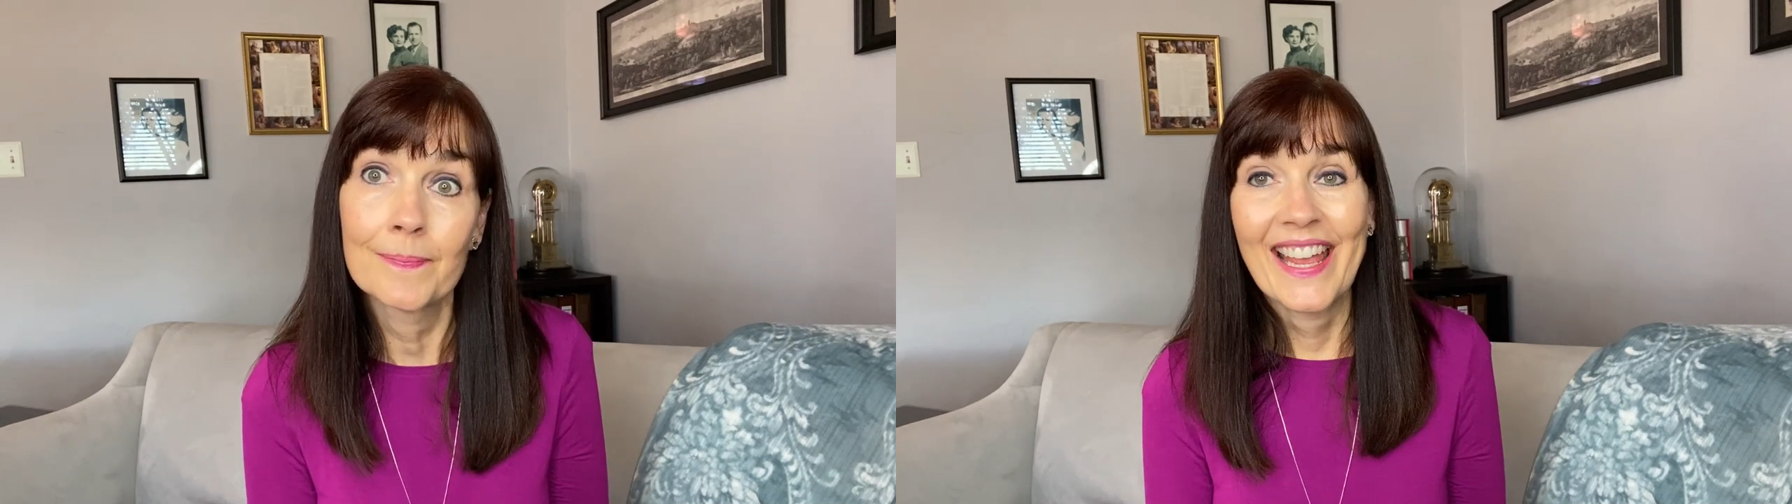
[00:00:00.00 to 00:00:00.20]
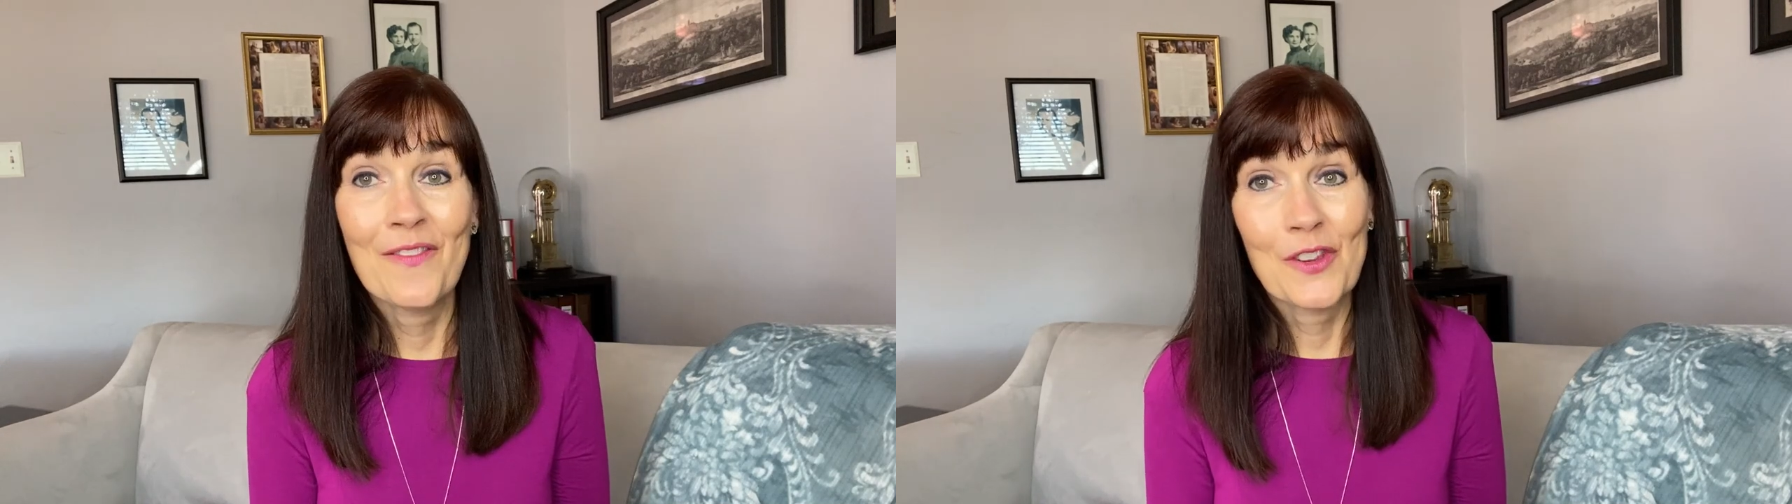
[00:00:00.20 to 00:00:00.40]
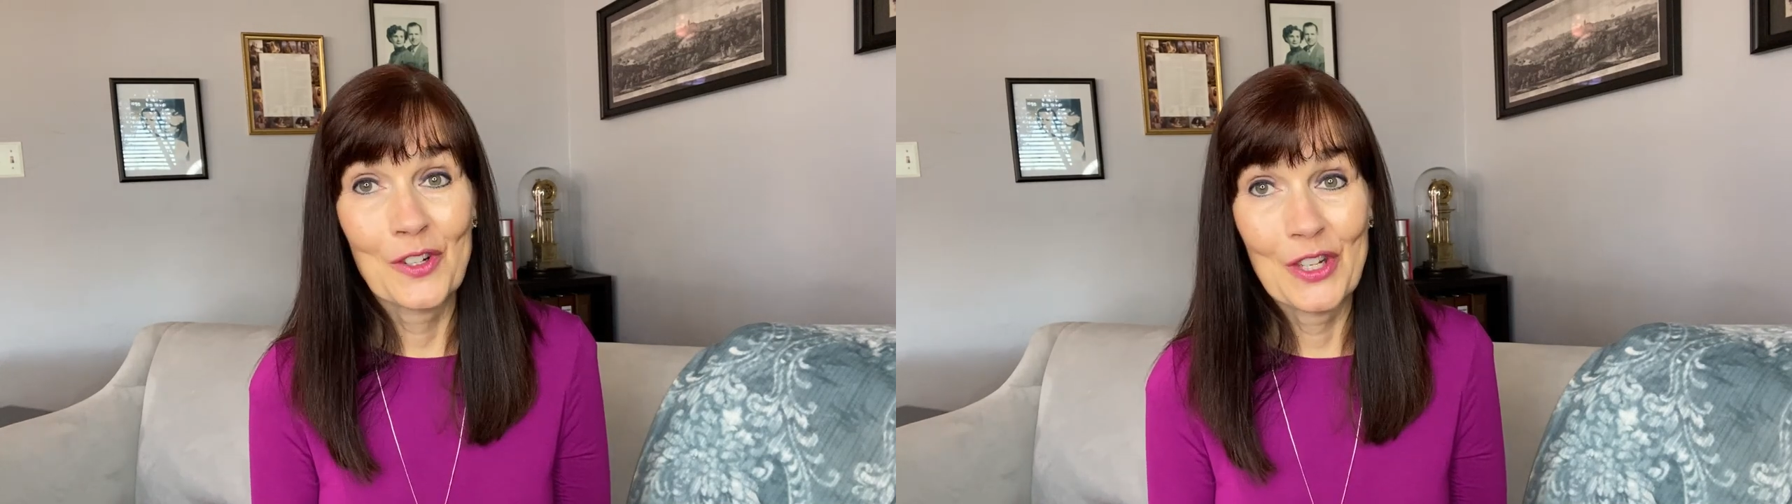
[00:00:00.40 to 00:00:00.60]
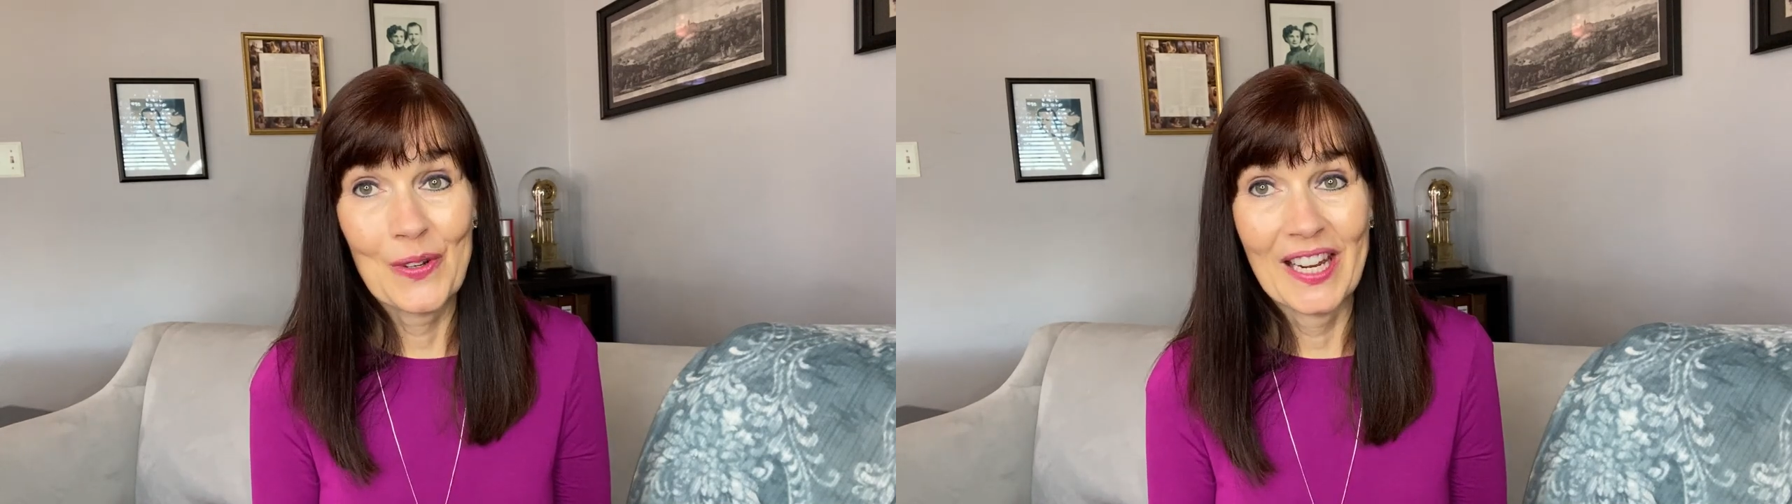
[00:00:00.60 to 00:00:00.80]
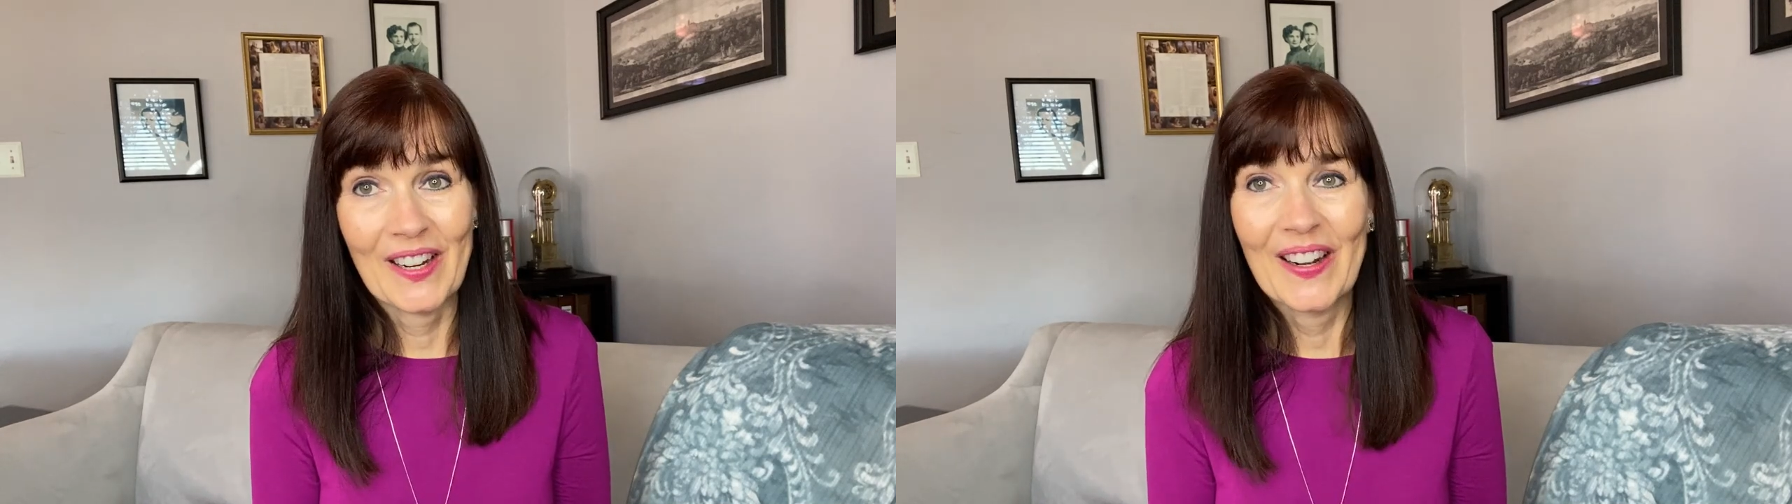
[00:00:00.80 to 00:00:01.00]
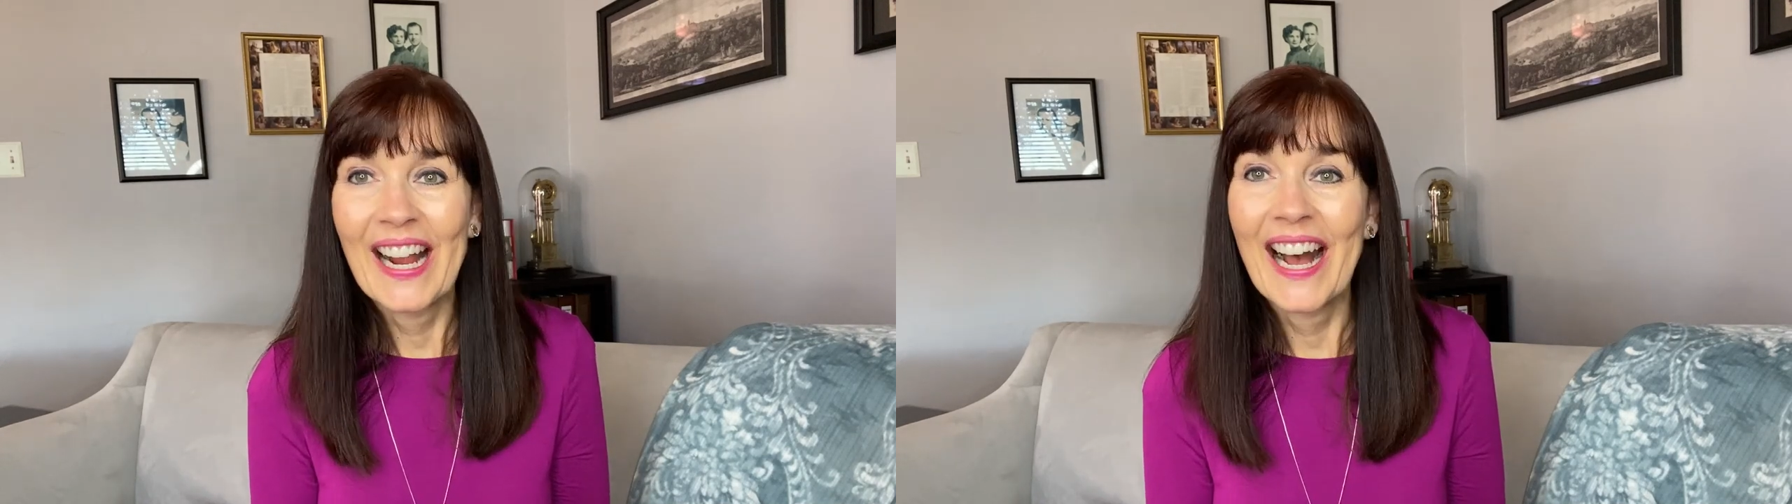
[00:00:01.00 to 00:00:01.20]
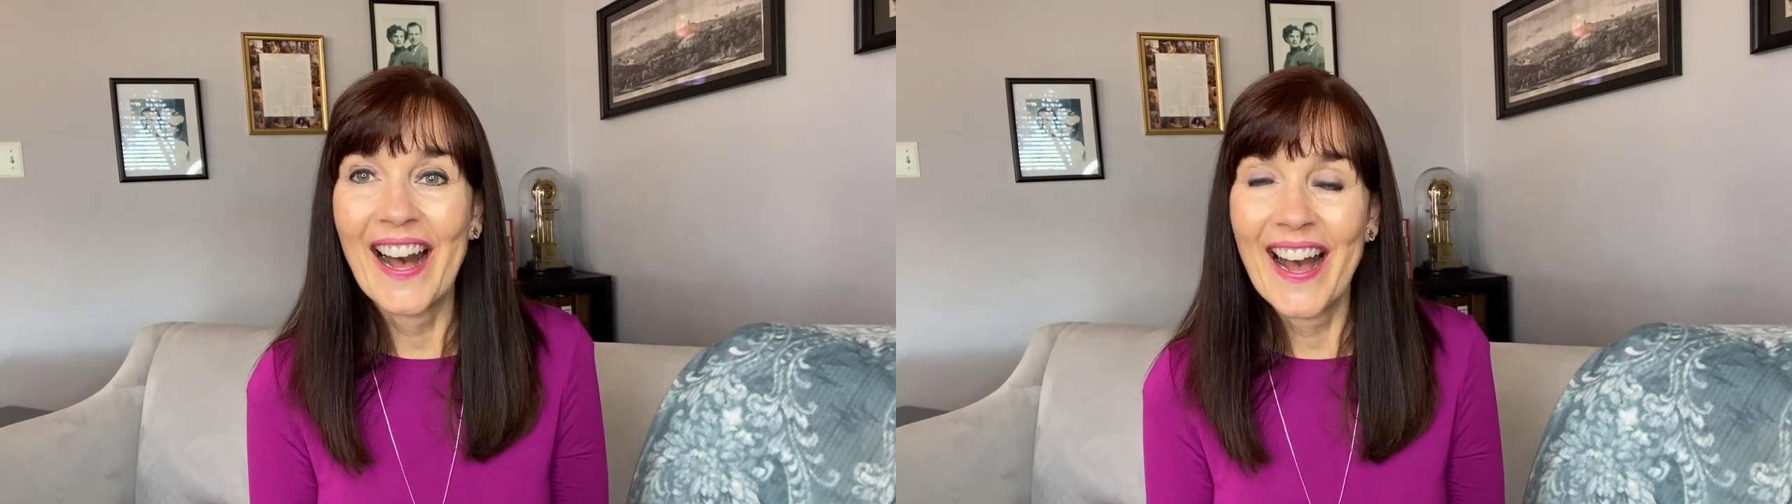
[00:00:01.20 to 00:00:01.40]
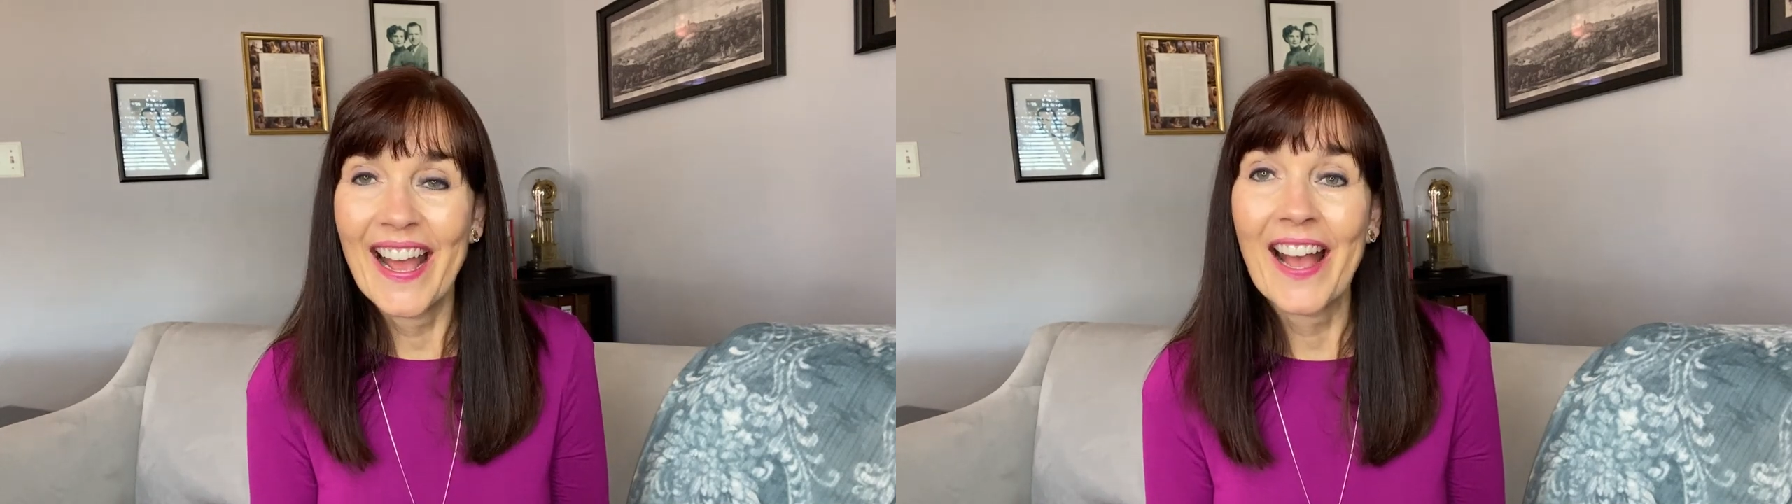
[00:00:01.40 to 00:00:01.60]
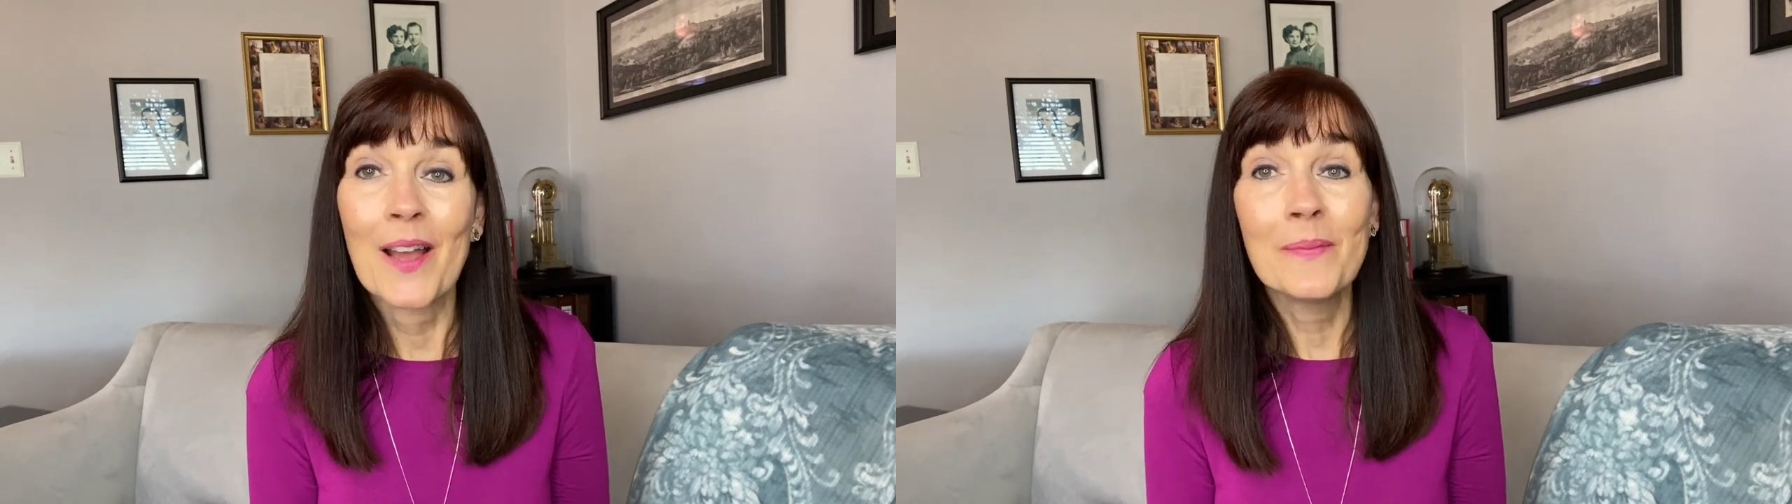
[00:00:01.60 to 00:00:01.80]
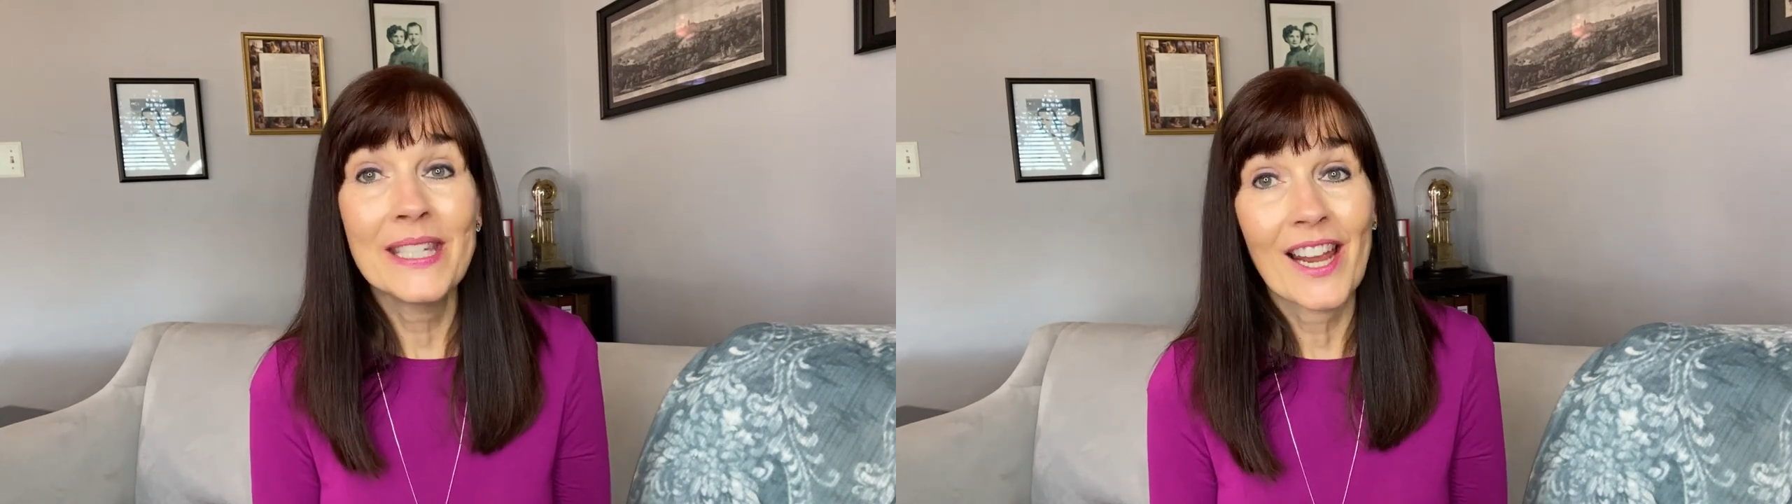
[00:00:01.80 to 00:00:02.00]
If you're new here, hi,
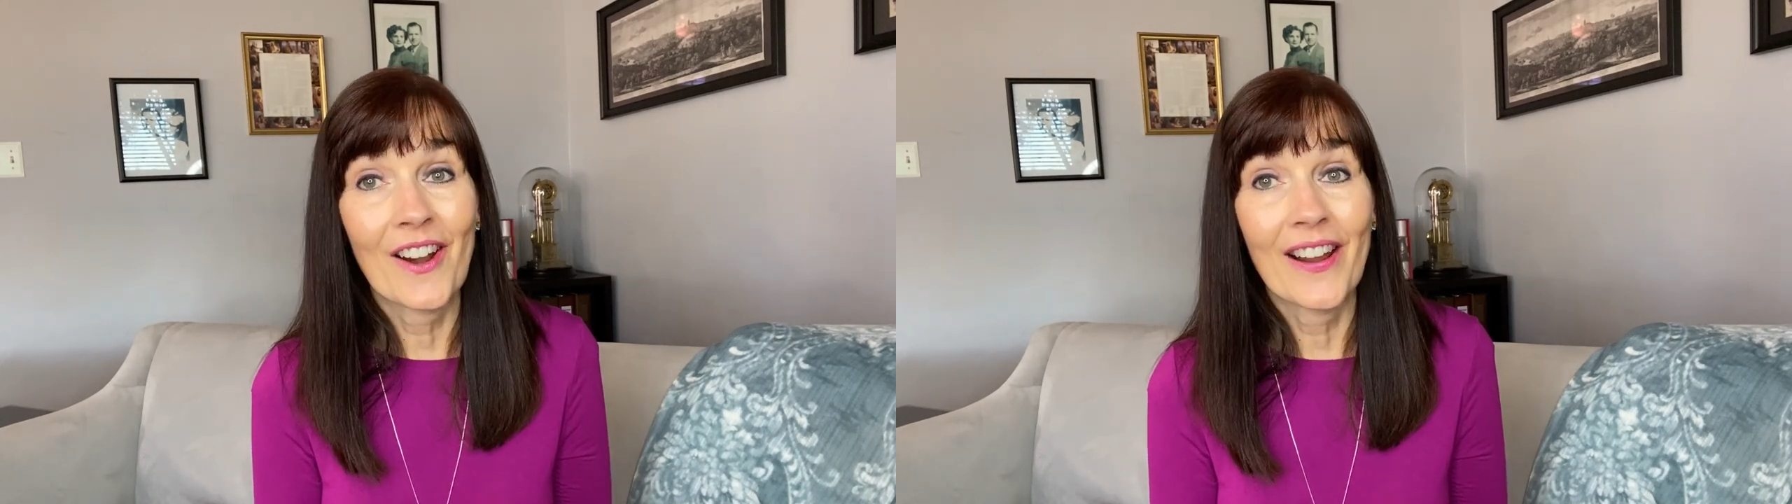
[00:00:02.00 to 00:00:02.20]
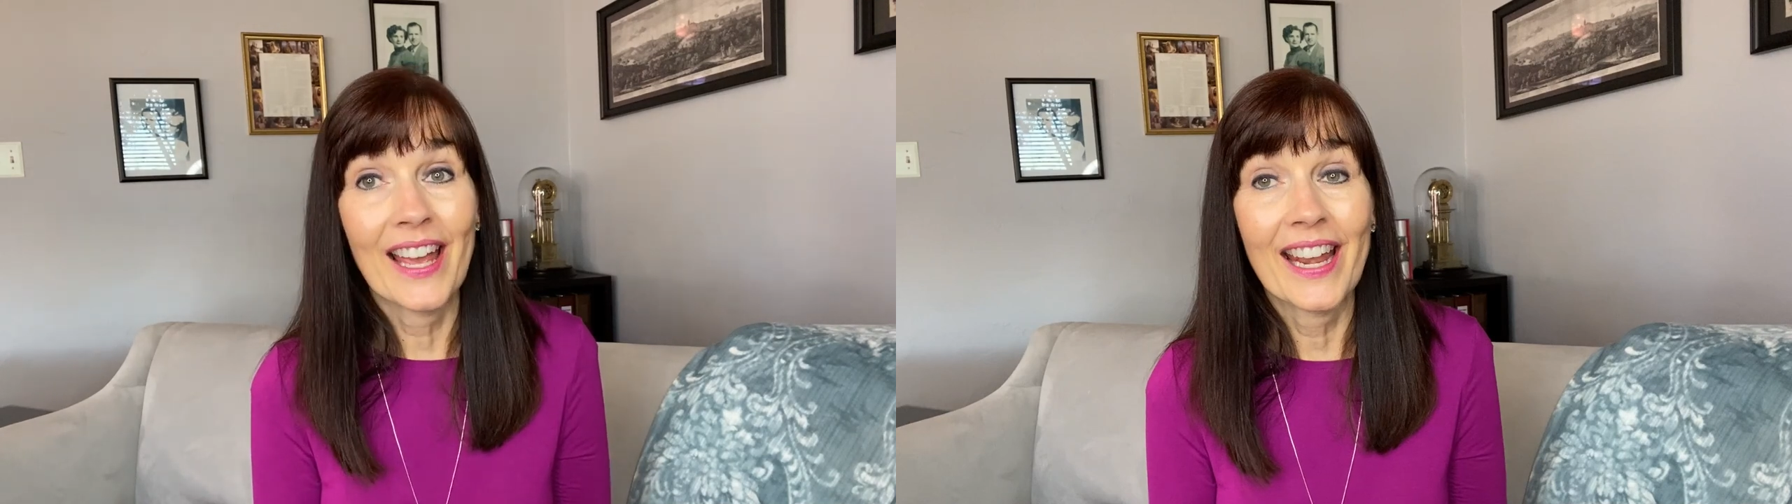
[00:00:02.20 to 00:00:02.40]
I'm Dara,